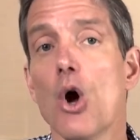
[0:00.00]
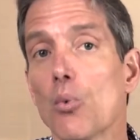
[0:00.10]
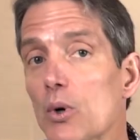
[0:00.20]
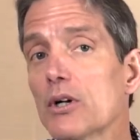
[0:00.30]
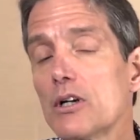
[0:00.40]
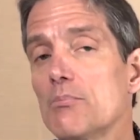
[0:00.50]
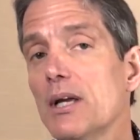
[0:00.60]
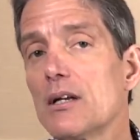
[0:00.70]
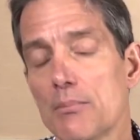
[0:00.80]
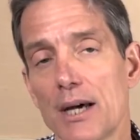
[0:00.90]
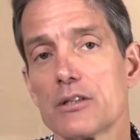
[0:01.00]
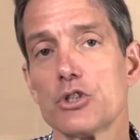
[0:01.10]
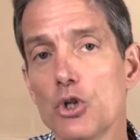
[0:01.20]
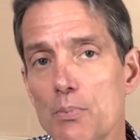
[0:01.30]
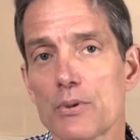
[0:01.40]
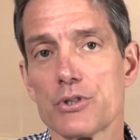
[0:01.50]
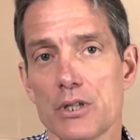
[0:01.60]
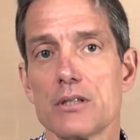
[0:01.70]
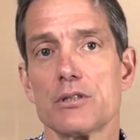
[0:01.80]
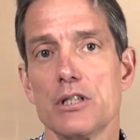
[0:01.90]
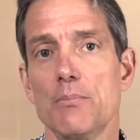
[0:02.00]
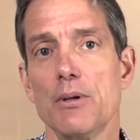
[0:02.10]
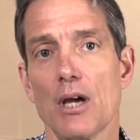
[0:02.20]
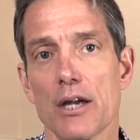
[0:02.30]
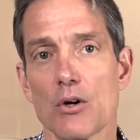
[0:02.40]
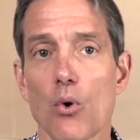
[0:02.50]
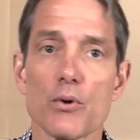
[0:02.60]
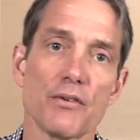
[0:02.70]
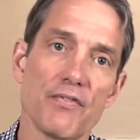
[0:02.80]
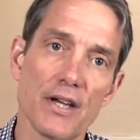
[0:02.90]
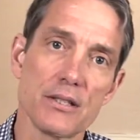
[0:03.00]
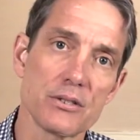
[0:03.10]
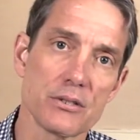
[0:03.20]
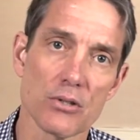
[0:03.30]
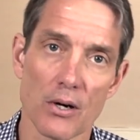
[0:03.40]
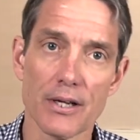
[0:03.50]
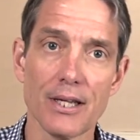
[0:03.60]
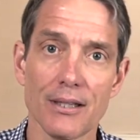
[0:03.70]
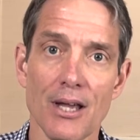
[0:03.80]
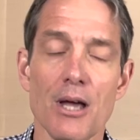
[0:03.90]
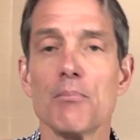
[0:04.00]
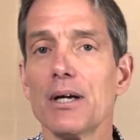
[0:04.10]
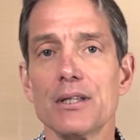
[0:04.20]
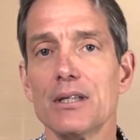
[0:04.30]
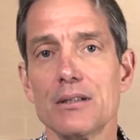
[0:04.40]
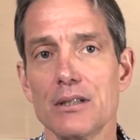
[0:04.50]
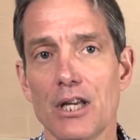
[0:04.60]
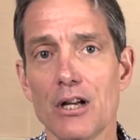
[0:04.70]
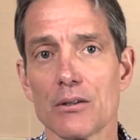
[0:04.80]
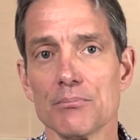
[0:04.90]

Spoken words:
we're going to be at about a 2% CPI core, the Fed's target, by the end of the year.